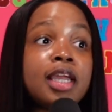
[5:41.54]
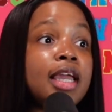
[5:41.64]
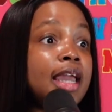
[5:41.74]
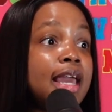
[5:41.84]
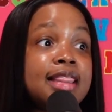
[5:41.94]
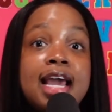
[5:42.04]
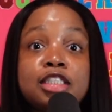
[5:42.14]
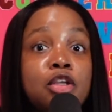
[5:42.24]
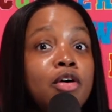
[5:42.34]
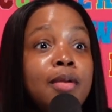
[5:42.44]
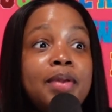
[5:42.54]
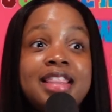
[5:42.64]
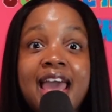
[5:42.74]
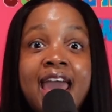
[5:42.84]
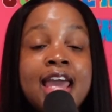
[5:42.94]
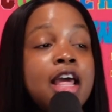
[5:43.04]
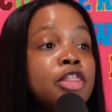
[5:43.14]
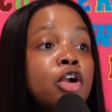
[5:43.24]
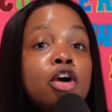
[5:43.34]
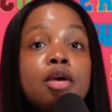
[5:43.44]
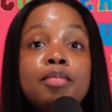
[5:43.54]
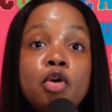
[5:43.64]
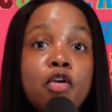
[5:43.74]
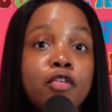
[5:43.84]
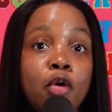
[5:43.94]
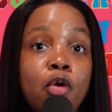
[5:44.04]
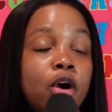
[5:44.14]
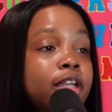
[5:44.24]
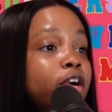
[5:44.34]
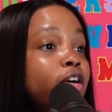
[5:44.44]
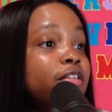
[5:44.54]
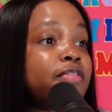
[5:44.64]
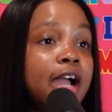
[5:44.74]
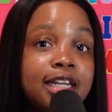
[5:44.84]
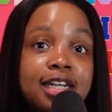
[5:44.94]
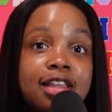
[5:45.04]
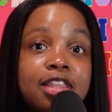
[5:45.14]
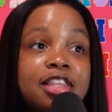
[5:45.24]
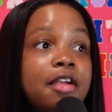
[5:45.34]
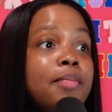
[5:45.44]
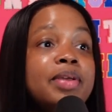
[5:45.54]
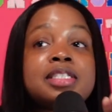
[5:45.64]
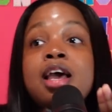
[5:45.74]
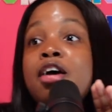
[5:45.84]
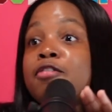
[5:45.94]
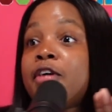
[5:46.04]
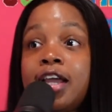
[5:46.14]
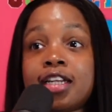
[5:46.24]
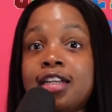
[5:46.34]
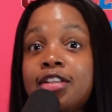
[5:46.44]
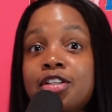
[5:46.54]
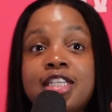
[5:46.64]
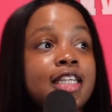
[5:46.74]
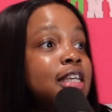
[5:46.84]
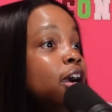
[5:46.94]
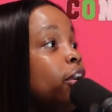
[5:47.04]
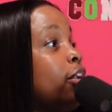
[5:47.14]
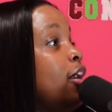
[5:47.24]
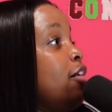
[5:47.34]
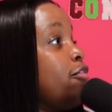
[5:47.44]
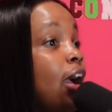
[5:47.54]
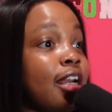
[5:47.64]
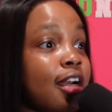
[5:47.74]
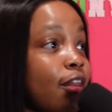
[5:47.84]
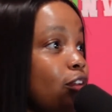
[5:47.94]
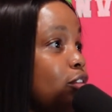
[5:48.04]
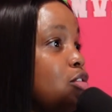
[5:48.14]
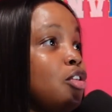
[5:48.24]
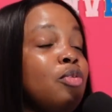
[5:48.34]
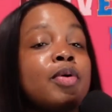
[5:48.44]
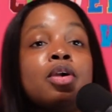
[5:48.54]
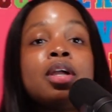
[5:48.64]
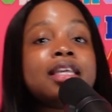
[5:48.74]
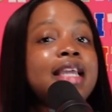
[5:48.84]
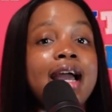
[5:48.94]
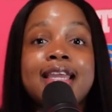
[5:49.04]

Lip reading: And that's going to be that. They're going to move on. They're going to find another therapist, find another TikToker, find another YouTuber. Yeah.